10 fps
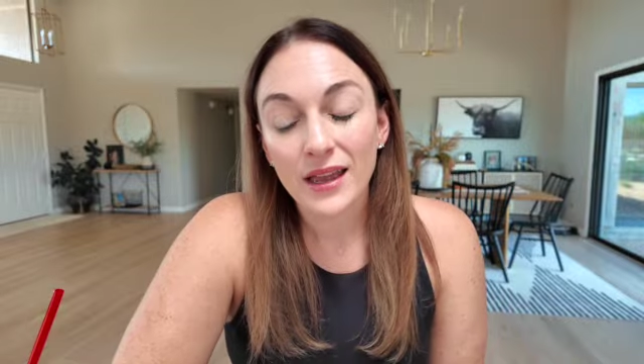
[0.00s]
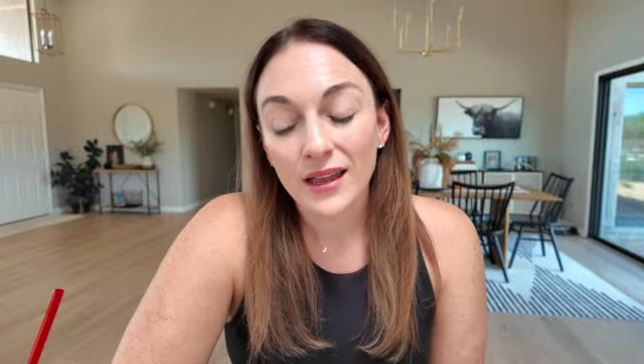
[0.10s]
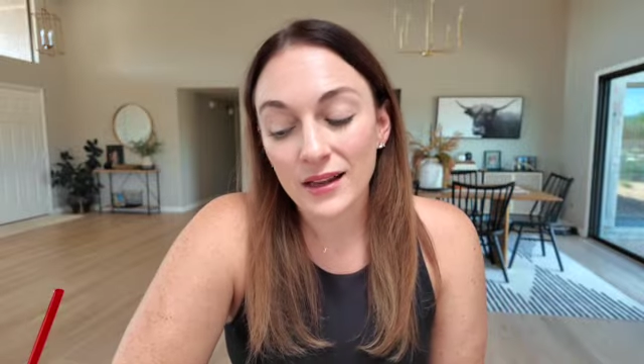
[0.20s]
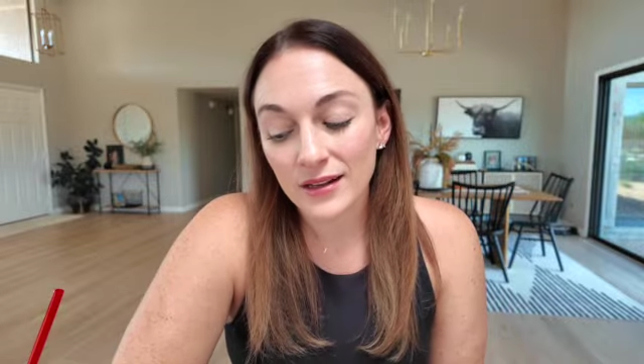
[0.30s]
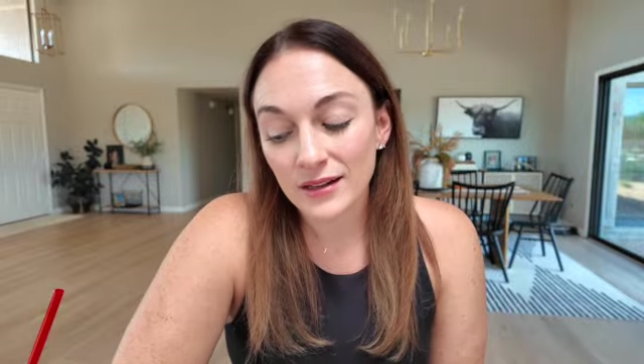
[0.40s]

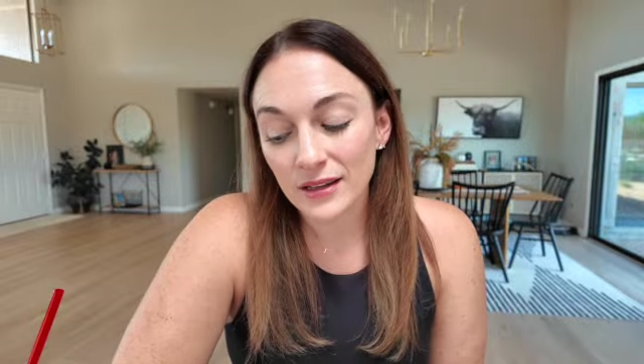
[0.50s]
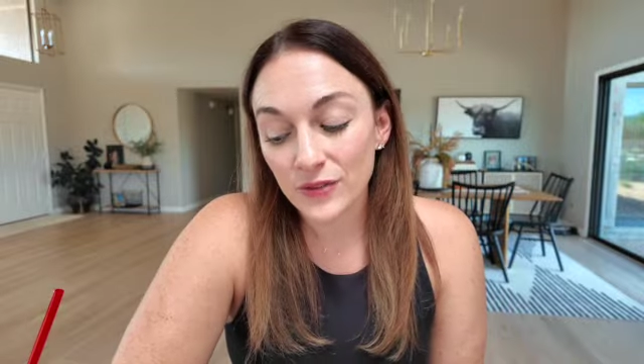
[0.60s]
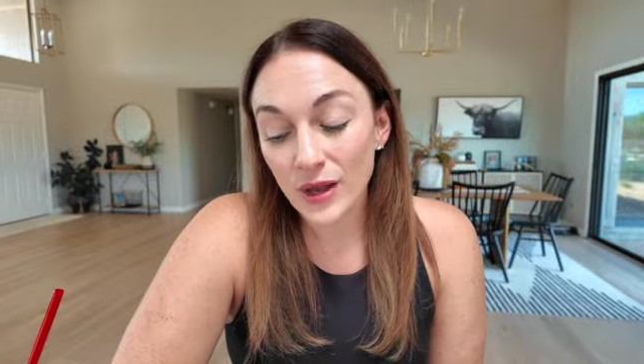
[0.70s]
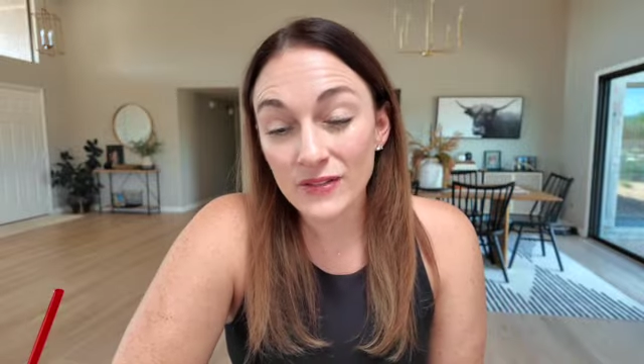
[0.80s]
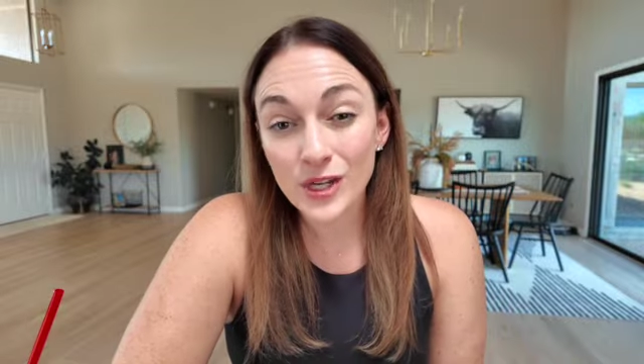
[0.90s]
If
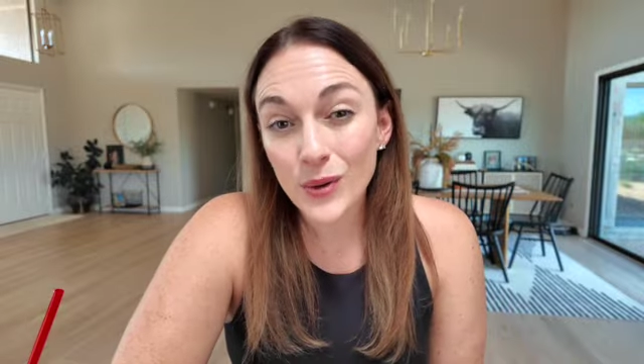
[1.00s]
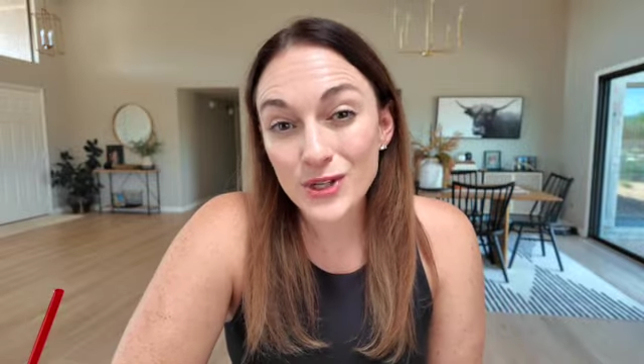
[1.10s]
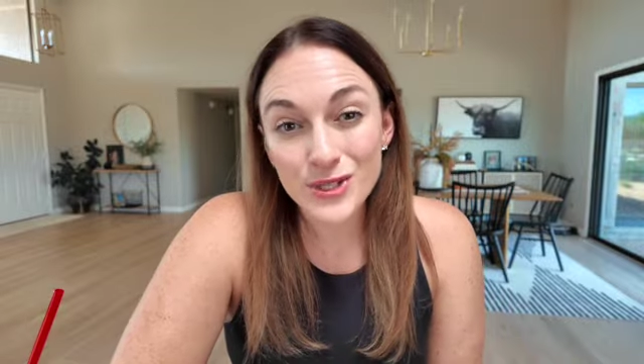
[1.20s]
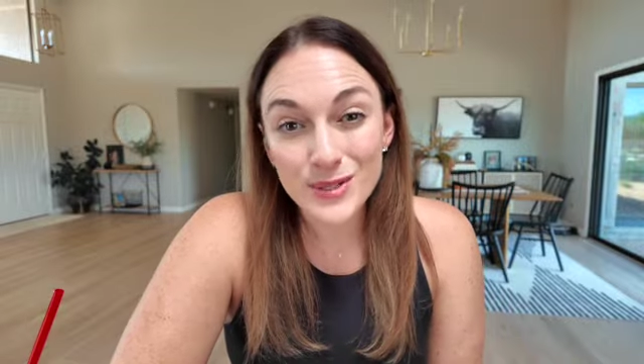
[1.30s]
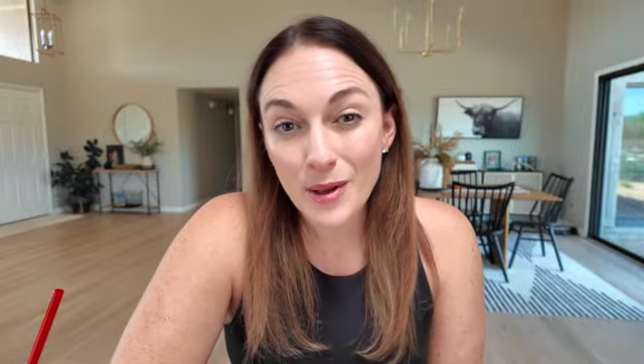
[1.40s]
you have any
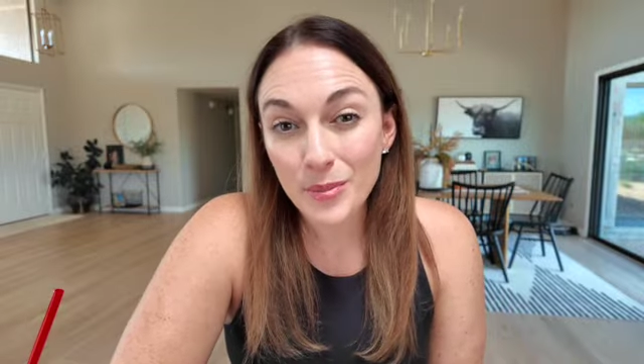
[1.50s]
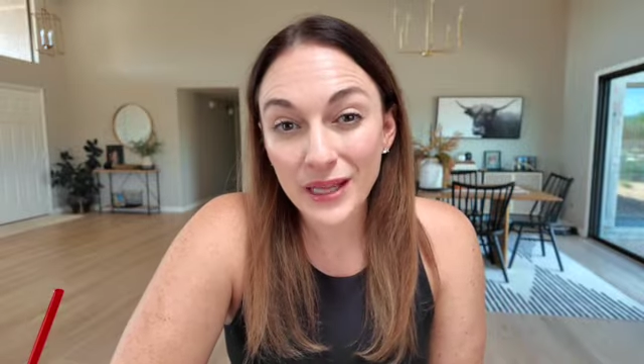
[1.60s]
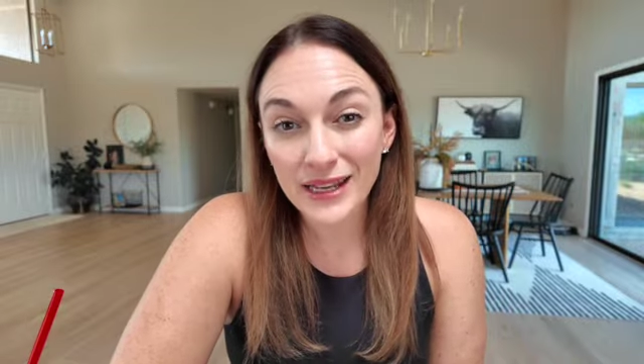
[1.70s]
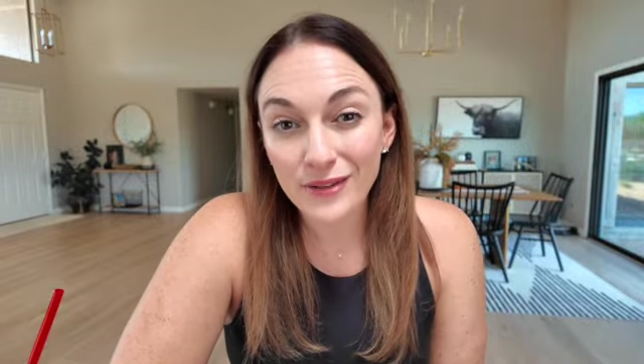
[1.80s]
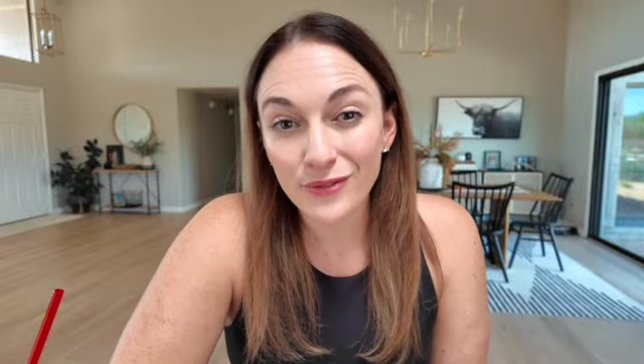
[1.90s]
questions about
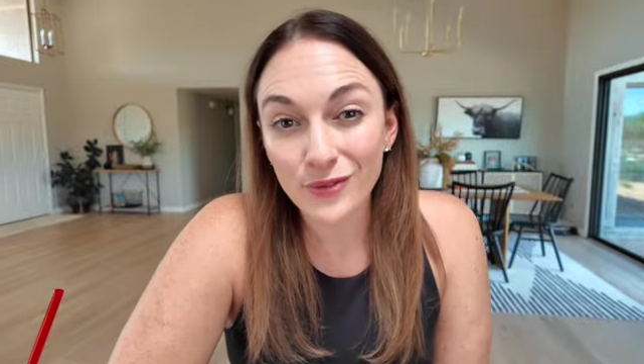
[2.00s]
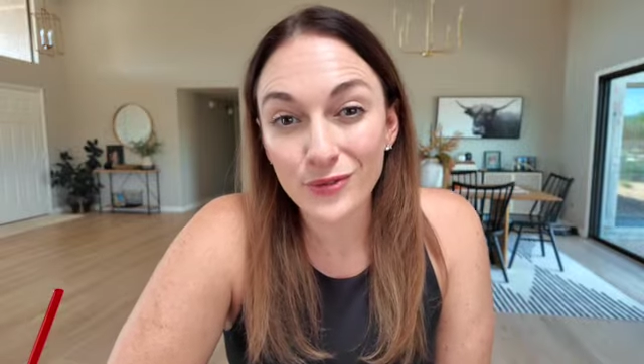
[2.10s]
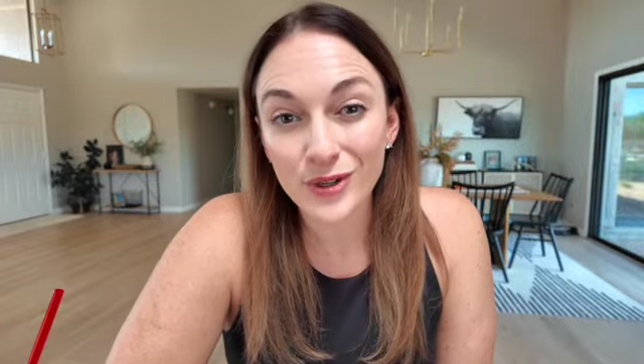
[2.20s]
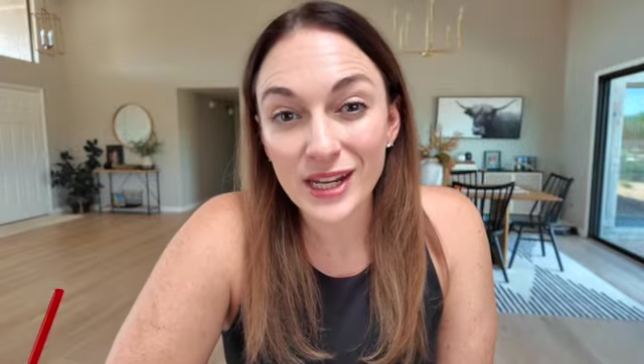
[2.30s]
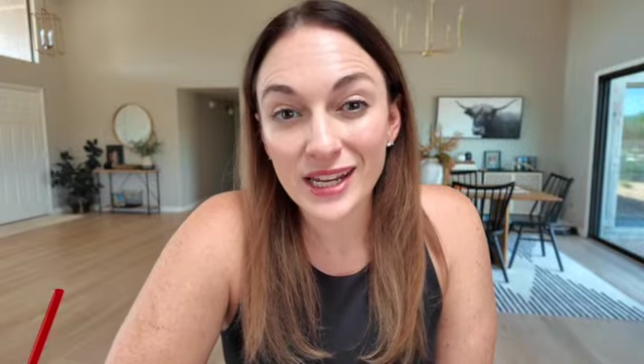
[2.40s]
planning, feel
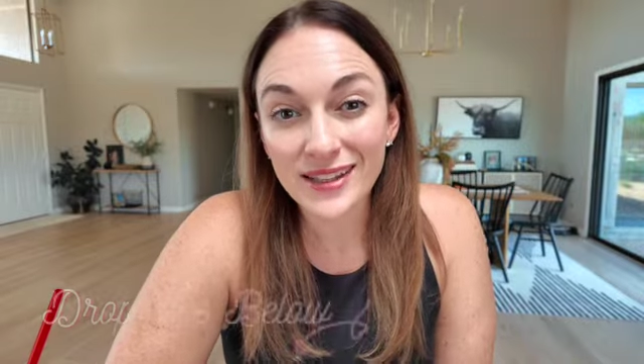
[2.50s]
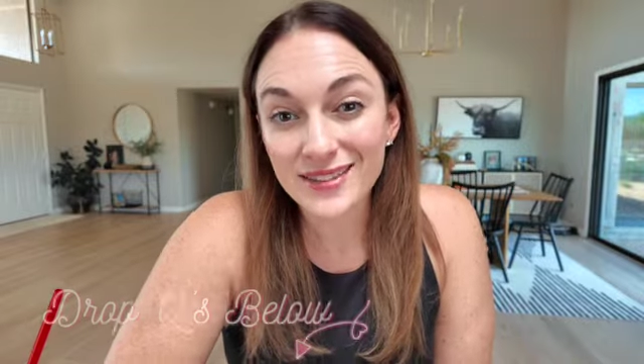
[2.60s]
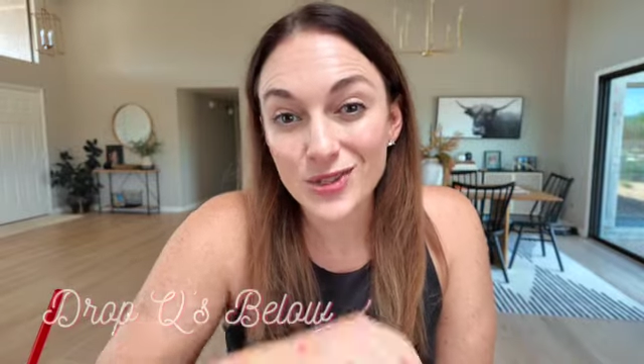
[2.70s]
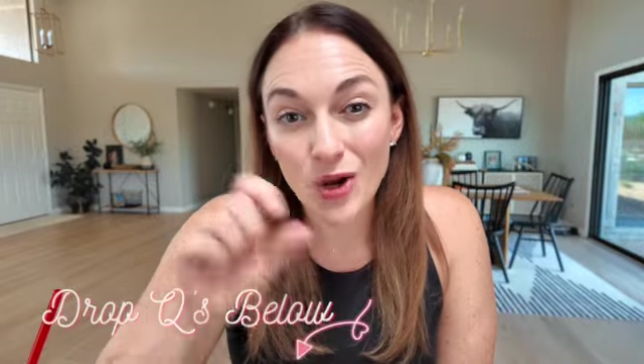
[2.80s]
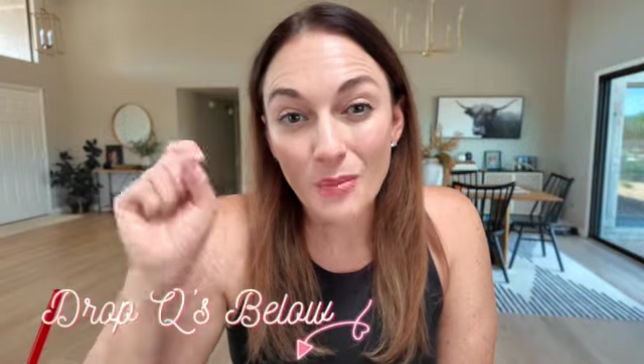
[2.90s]
free
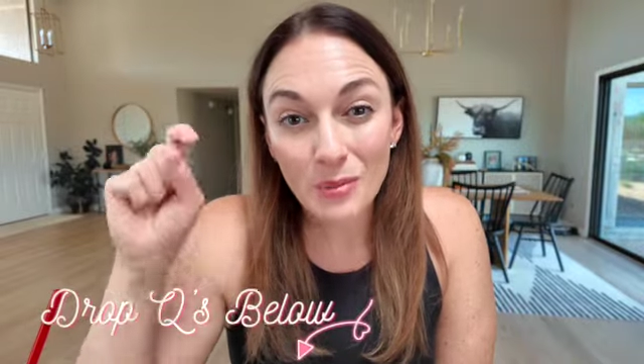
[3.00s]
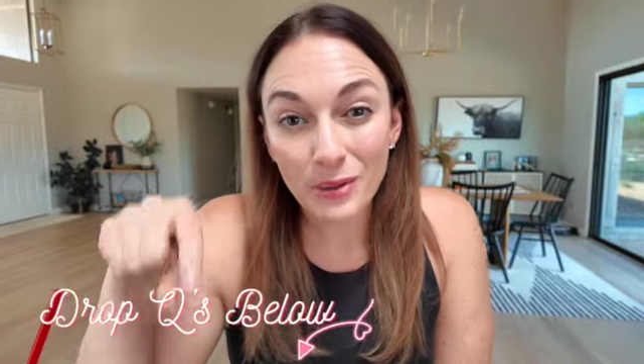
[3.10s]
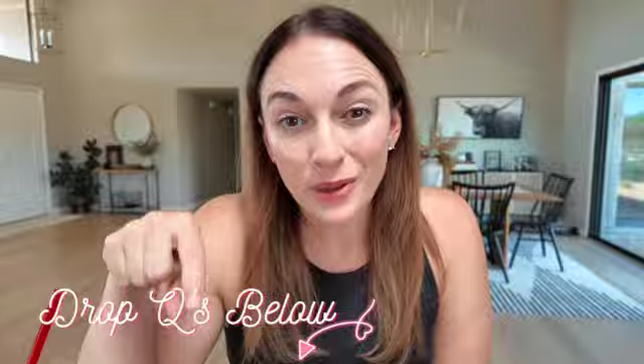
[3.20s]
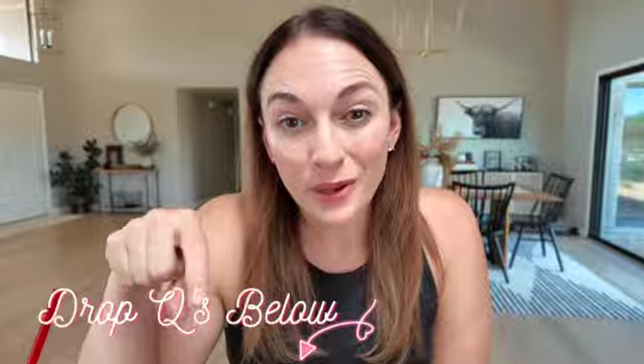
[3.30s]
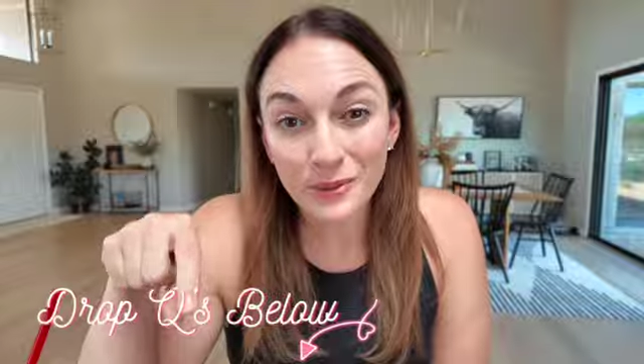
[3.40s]
to drop it
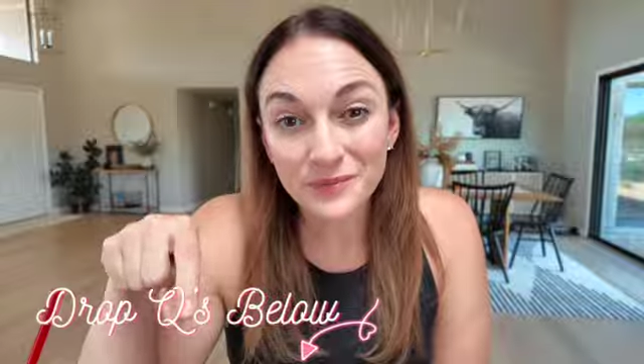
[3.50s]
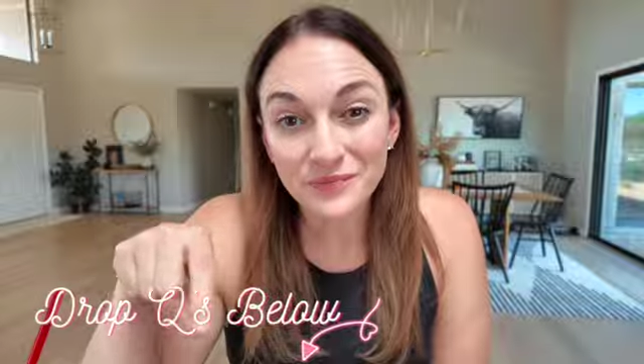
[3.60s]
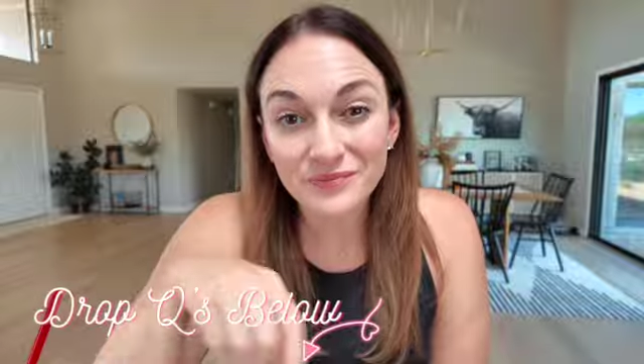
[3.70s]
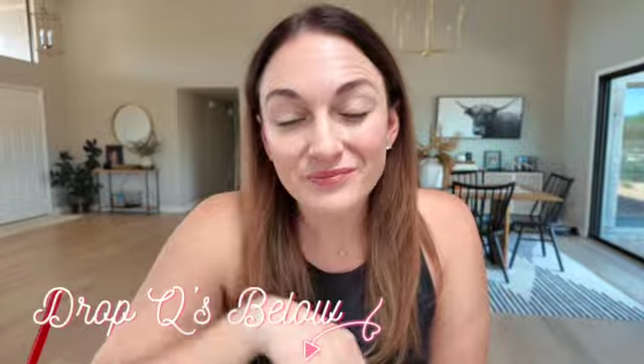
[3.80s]
below.